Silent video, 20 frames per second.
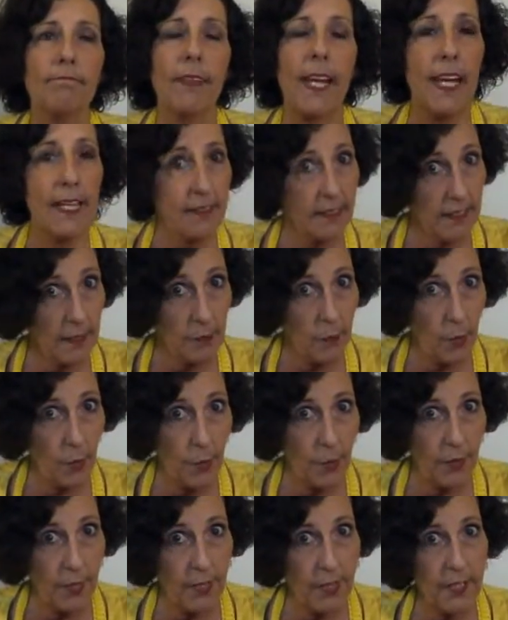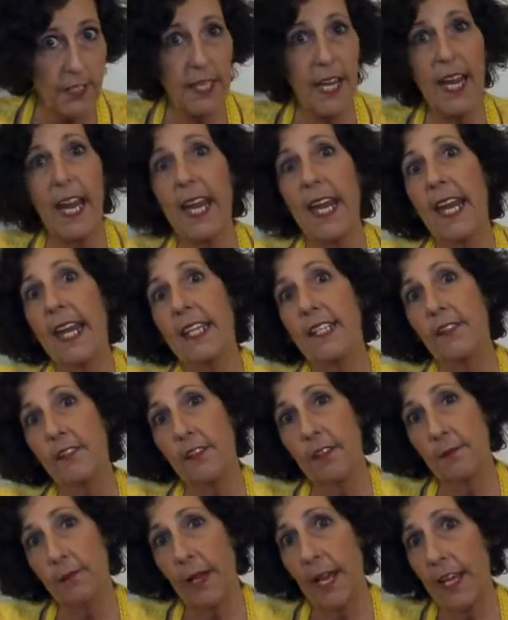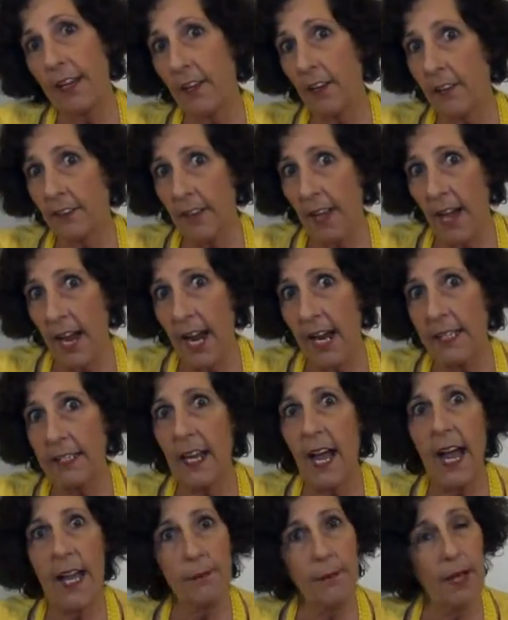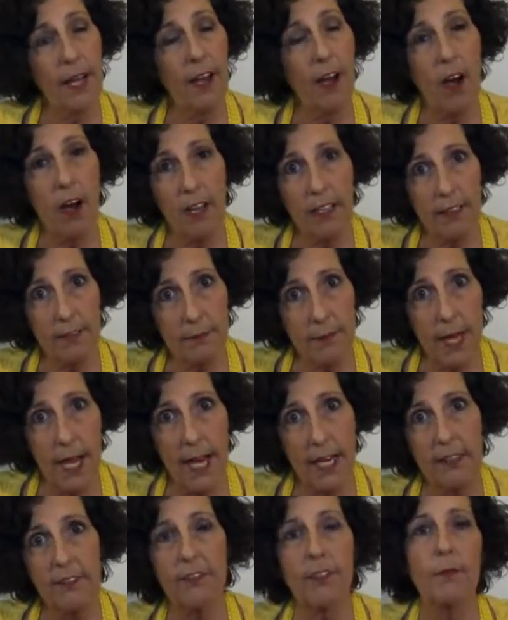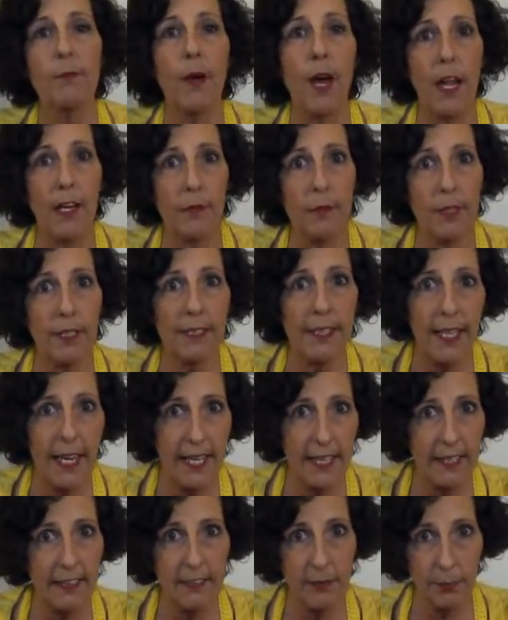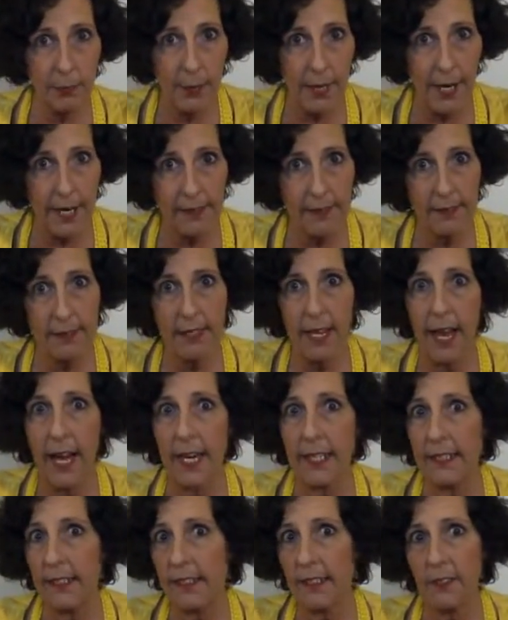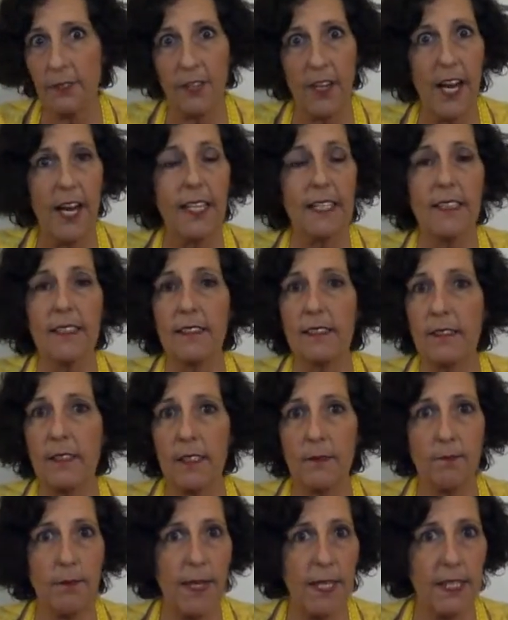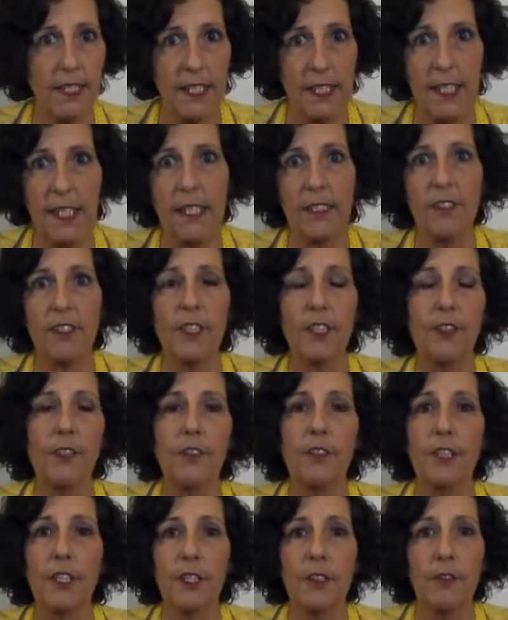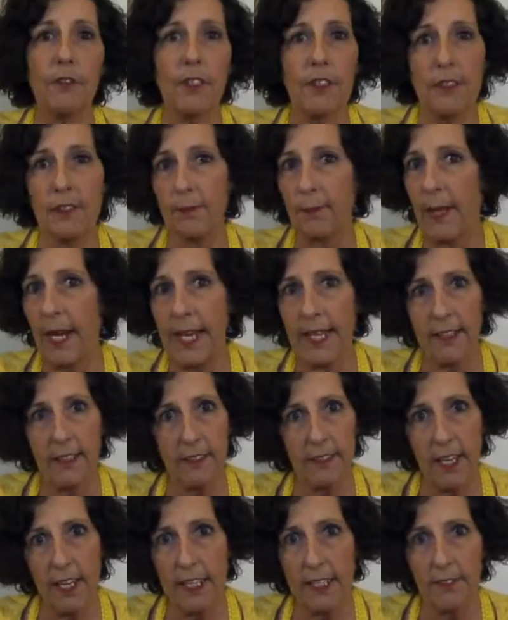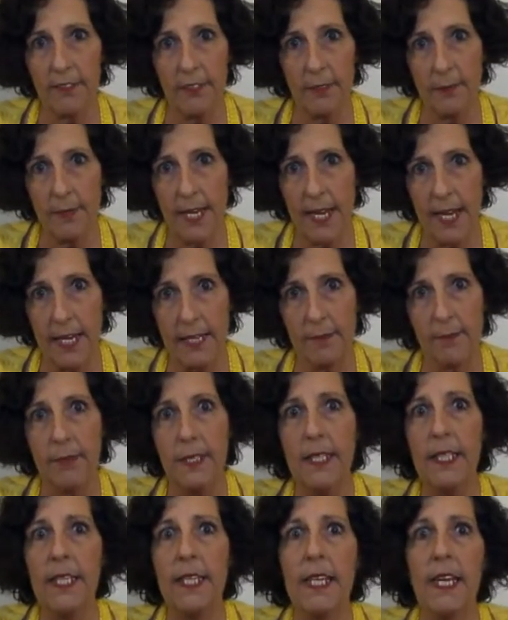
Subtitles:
AC Moore, and you can buy it online. I buy all of mine from Polymer Clay Express. I just find it's much easier to just buy it online from them.